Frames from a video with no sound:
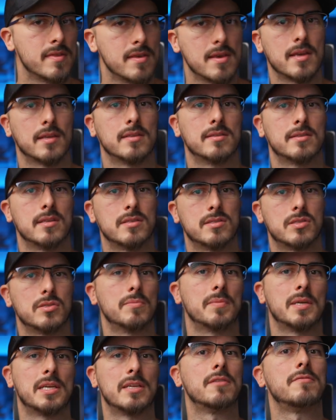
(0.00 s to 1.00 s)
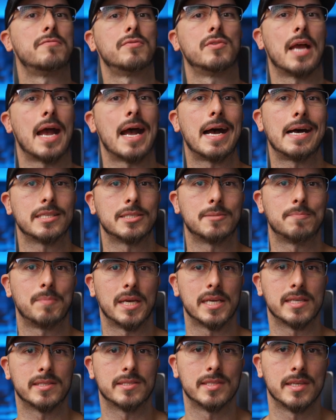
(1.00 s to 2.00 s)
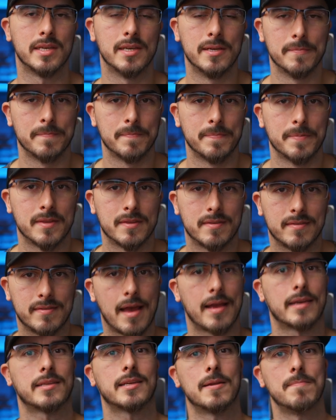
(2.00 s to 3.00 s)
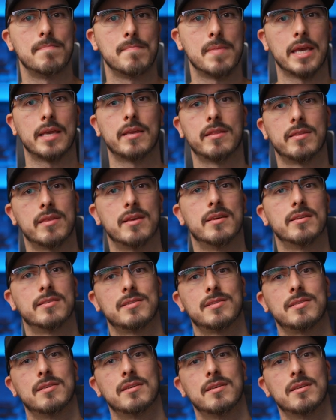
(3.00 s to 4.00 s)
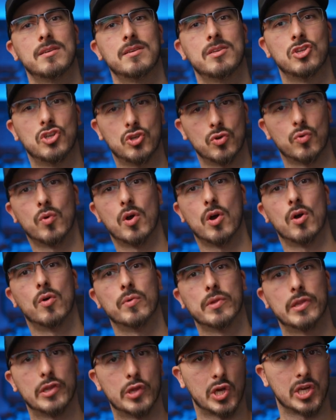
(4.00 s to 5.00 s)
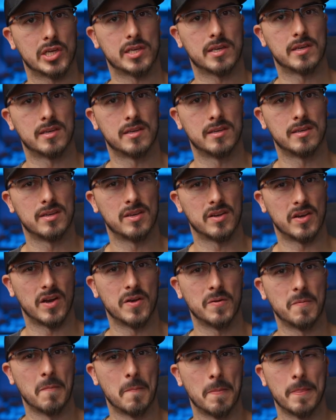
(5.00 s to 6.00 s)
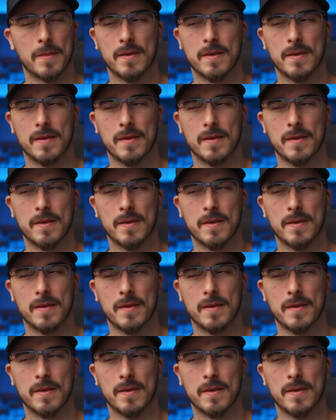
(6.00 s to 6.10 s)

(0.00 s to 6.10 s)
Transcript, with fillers: things and so many different aspects that can make this your own look, you know?